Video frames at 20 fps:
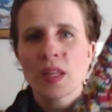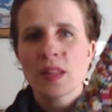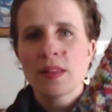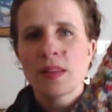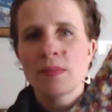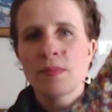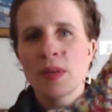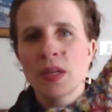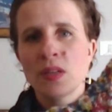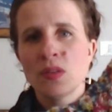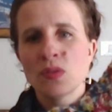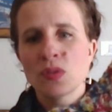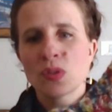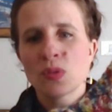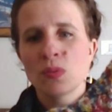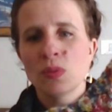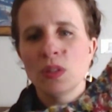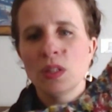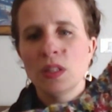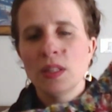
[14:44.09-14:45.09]
than my
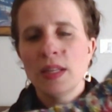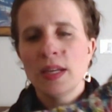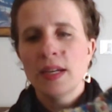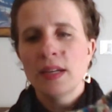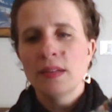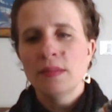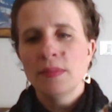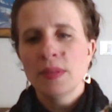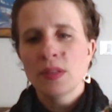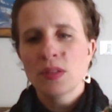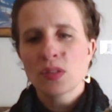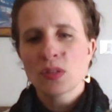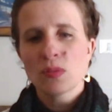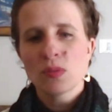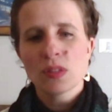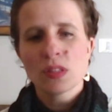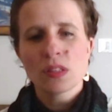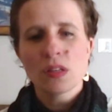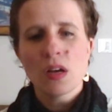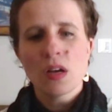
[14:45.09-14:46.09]

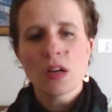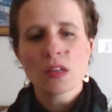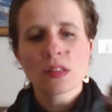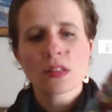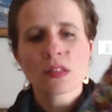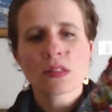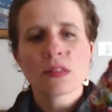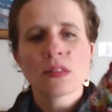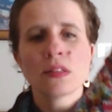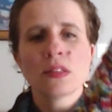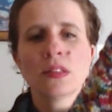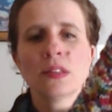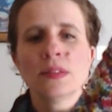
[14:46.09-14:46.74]
usual socks.